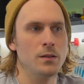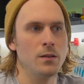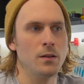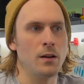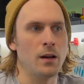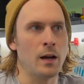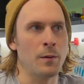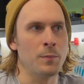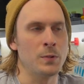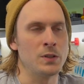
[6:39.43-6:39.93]

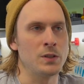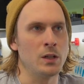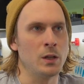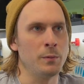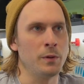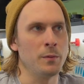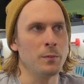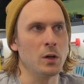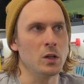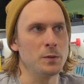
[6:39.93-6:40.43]
I'm
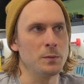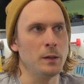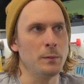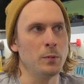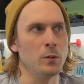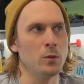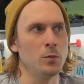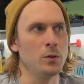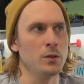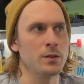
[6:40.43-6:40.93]
assuming most
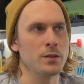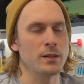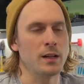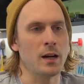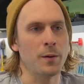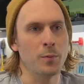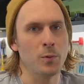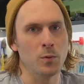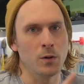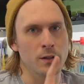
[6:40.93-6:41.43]
people will
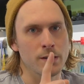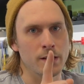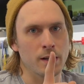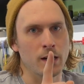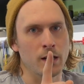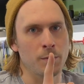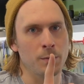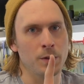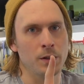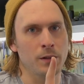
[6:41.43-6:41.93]
stop one
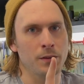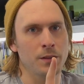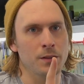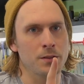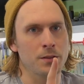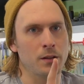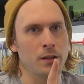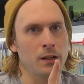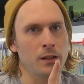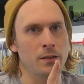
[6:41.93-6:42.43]
time during
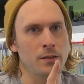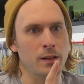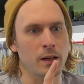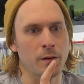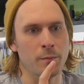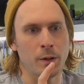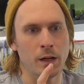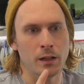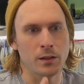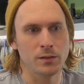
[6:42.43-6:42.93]
this race
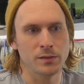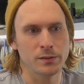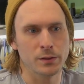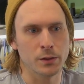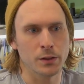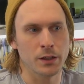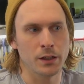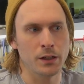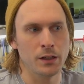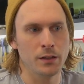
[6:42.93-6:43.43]
at mile
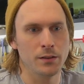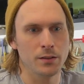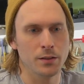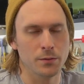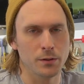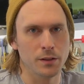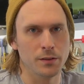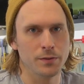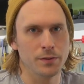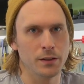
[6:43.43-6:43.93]
40 to
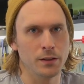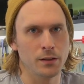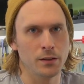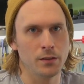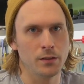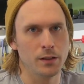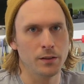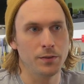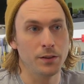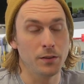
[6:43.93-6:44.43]

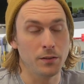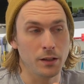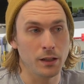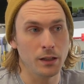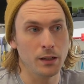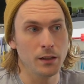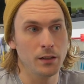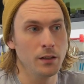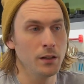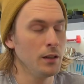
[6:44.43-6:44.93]
refill if you
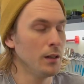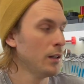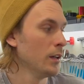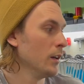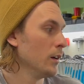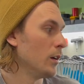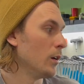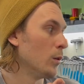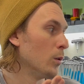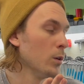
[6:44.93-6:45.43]
need,
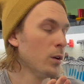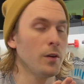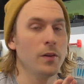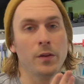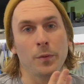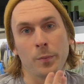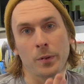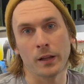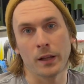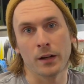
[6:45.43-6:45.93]
or
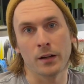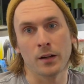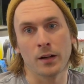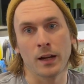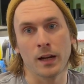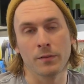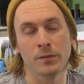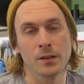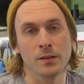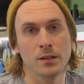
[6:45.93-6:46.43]
they'll plan on
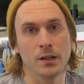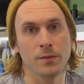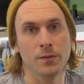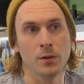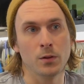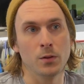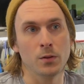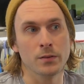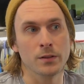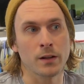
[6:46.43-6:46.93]
having stuff
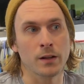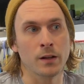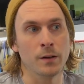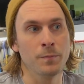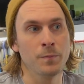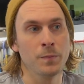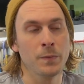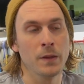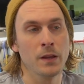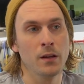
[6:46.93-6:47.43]
the whole time.